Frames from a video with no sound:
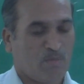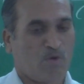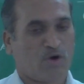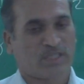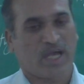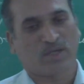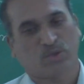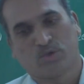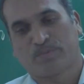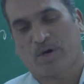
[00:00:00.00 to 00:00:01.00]
more than
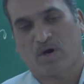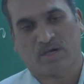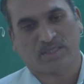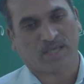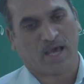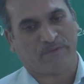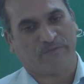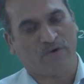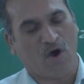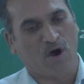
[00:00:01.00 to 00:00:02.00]
two products are
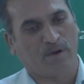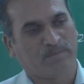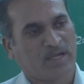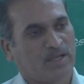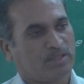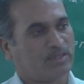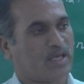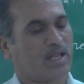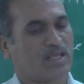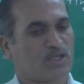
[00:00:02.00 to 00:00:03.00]
formed,
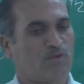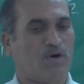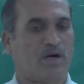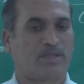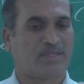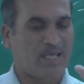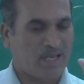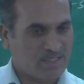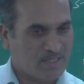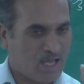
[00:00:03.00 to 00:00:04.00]
there is
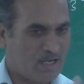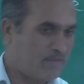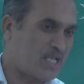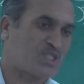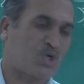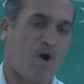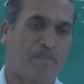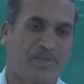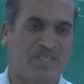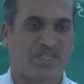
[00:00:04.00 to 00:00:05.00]
always
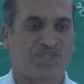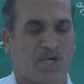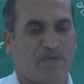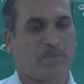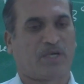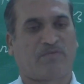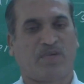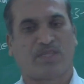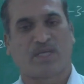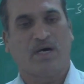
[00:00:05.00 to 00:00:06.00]
competition
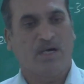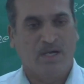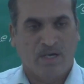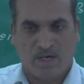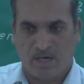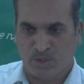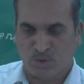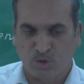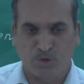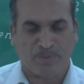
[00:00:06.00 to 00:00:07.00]
between the
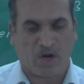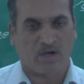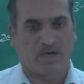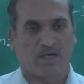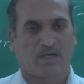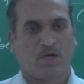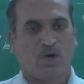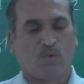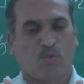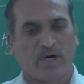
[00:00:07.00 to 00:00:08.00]
two
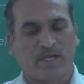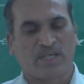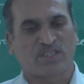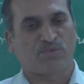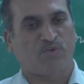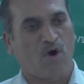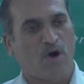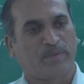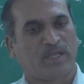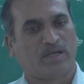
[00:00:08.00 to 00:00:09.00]
products. One is
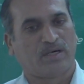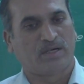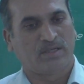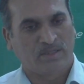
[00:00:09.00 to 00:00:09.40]
formed in a